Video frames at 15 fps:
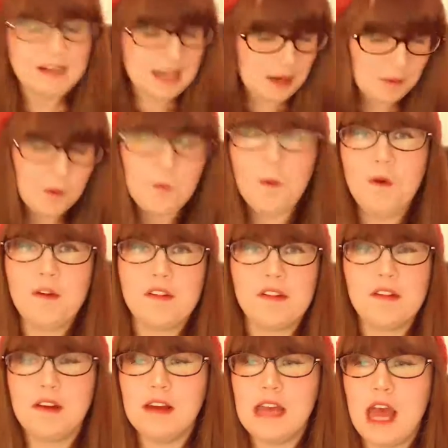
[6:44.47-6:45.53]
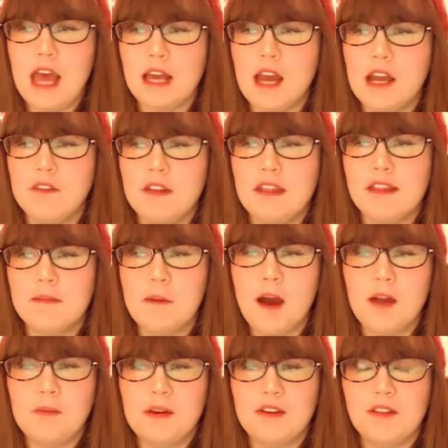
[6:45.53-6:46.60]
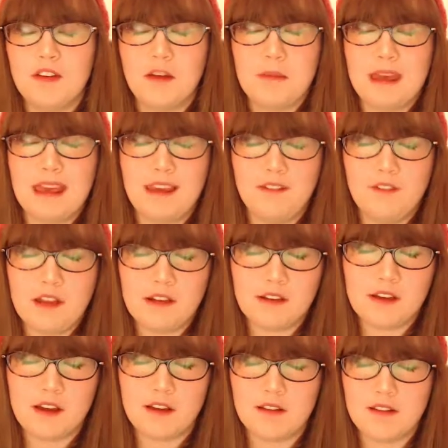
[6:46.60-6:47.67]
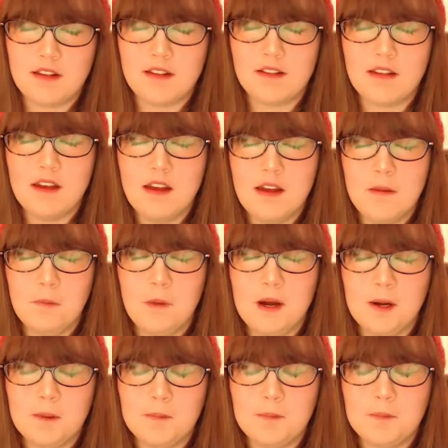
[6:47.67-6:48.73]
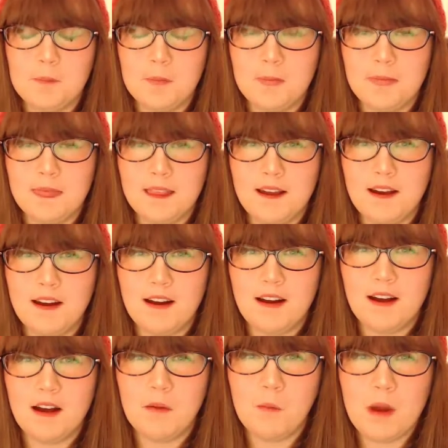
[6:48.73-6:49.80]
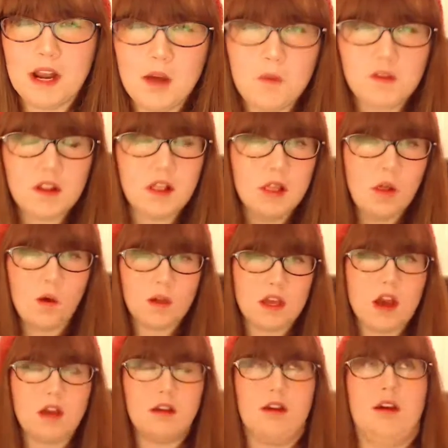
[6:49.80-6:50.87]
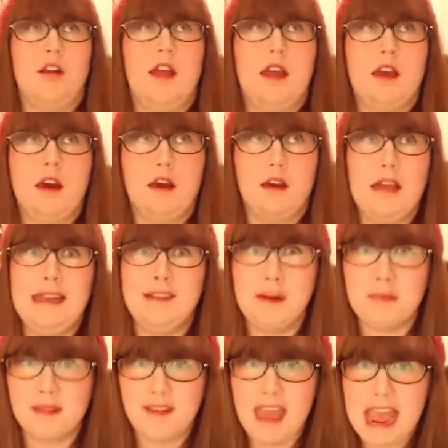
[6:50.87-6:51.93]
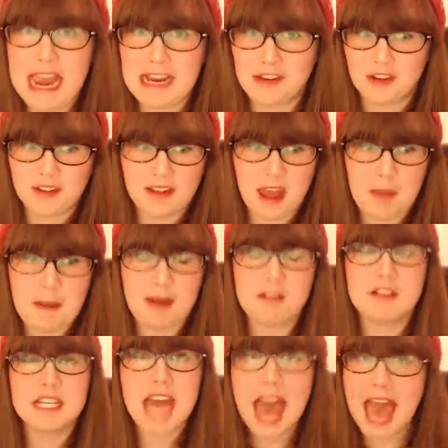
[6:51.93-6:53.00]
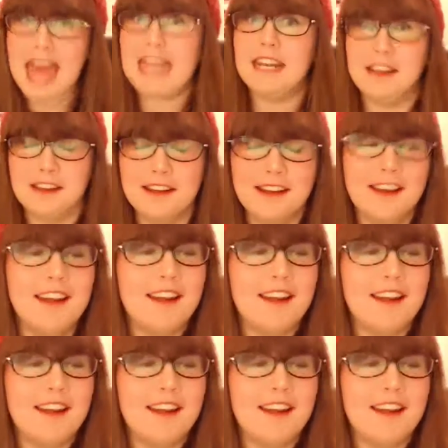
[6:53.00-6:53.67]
Now, well, what kind of inspired me to start making videos is, well, when I was a lot younger, like in terms of age, I'd say about 10.